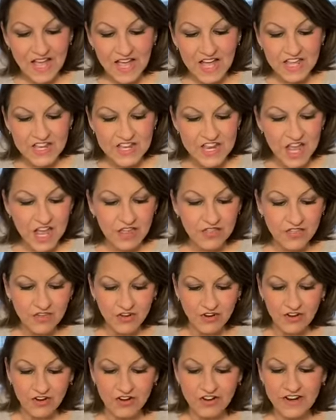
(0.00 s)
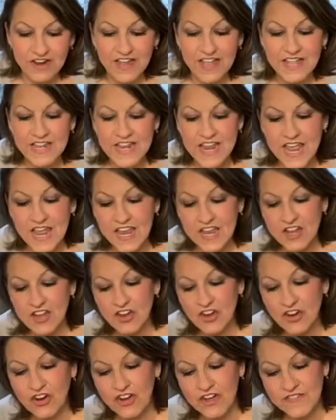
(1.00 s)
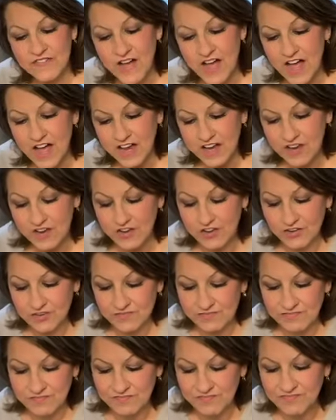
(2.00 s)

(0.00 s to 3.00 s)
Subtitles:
another an anchor of iron.